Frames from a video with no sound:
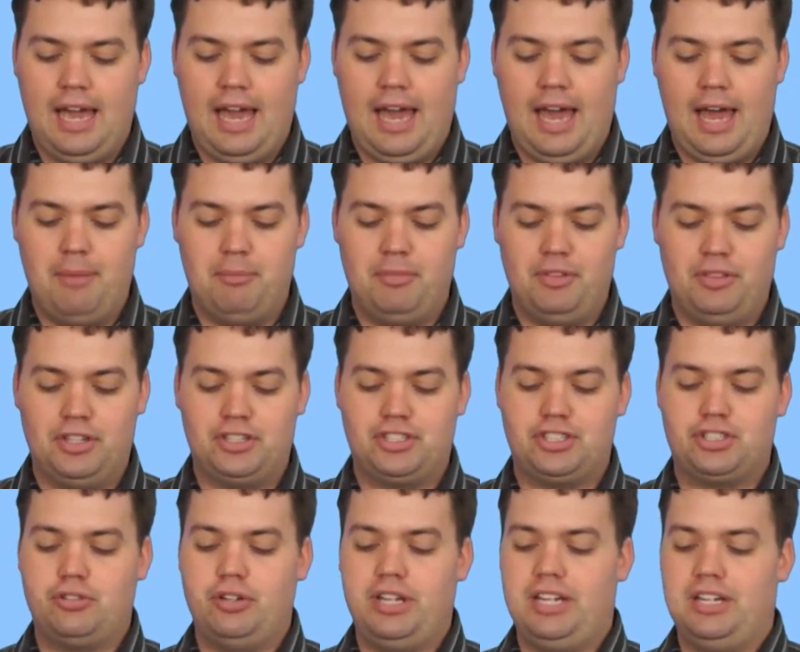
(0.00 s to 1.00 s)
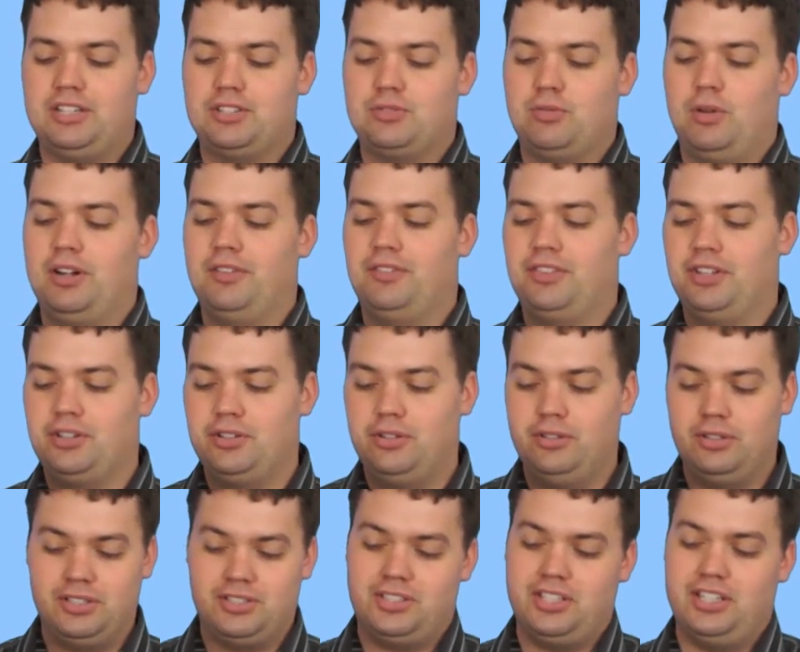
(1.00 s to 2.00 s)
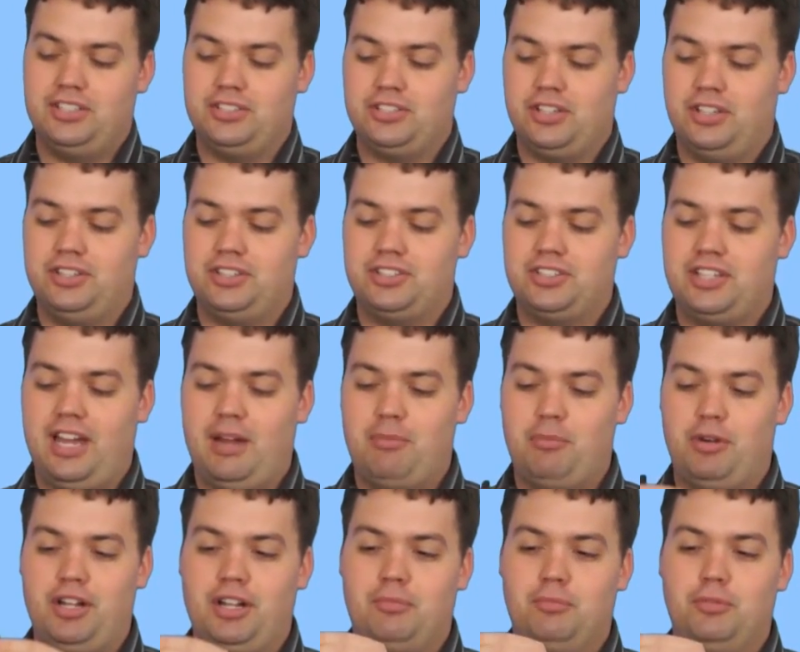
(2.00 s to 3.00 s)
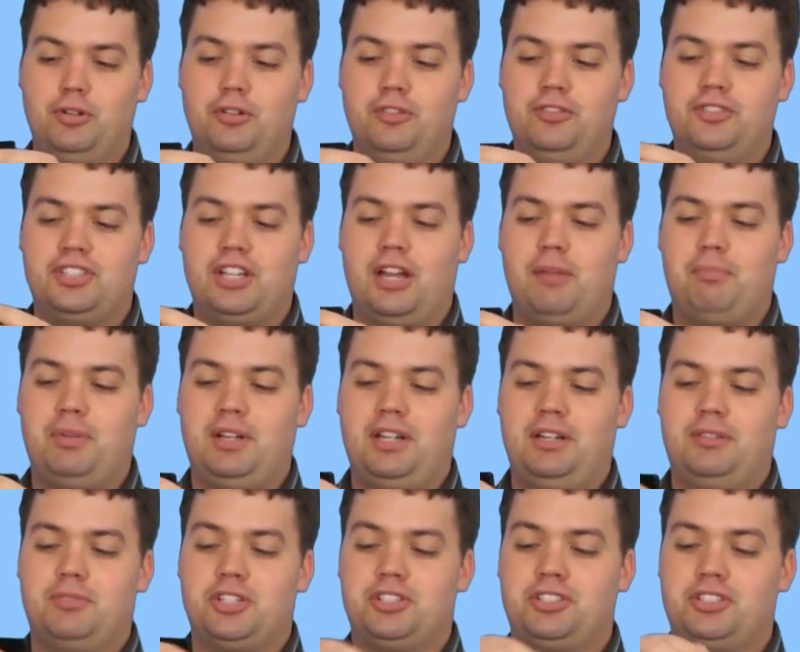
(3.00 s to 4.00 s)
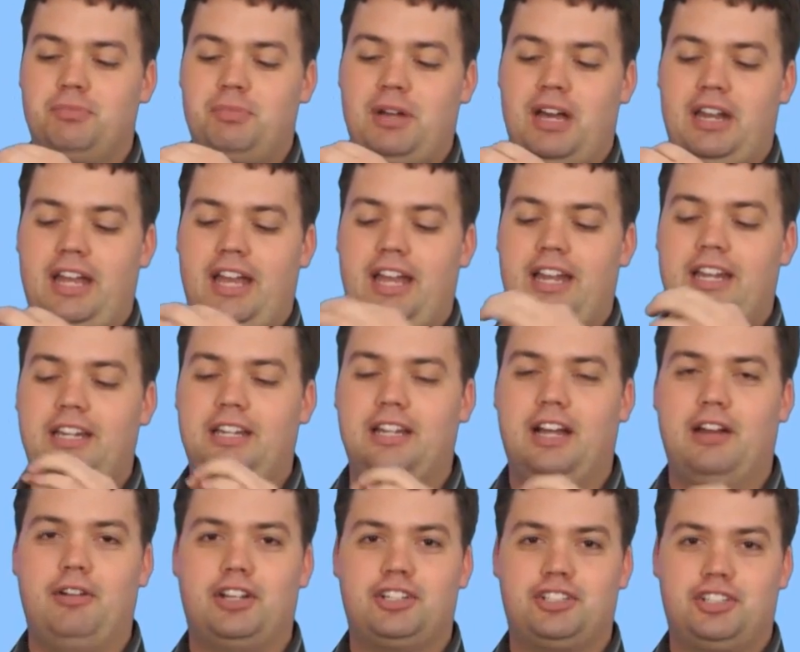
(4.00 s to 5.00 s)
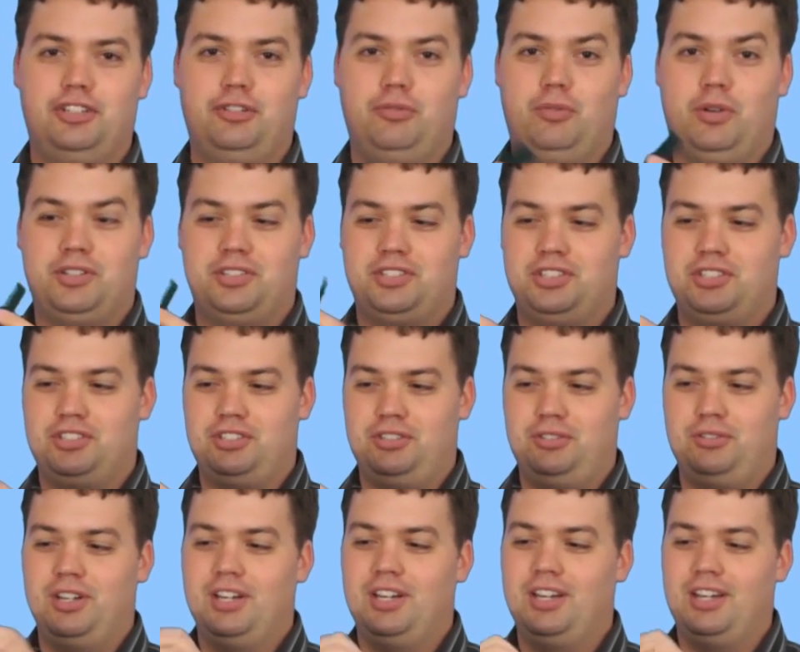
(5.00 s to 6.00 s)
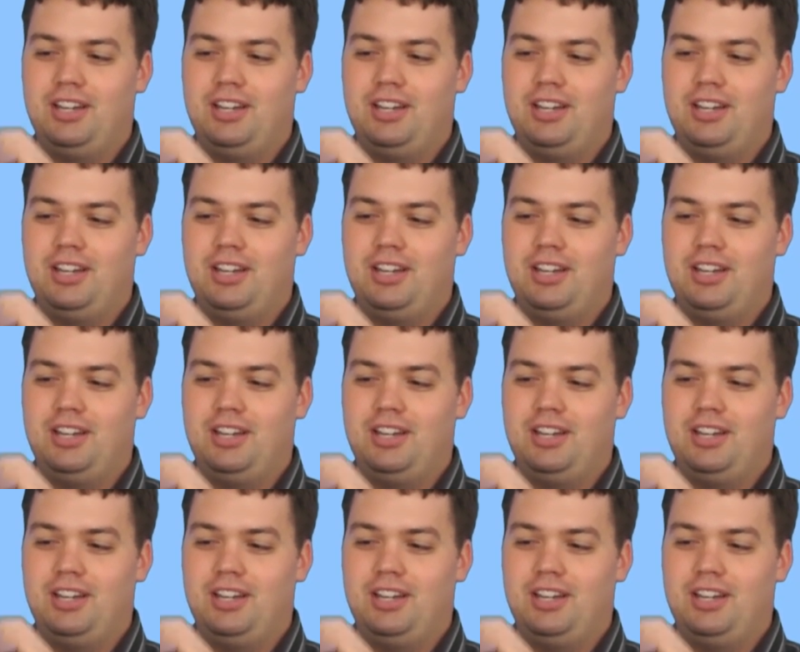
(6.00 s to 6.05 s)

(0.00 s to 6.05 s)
The screen is one of the coolest things on this camera. It moves up in just about any direction you want it to.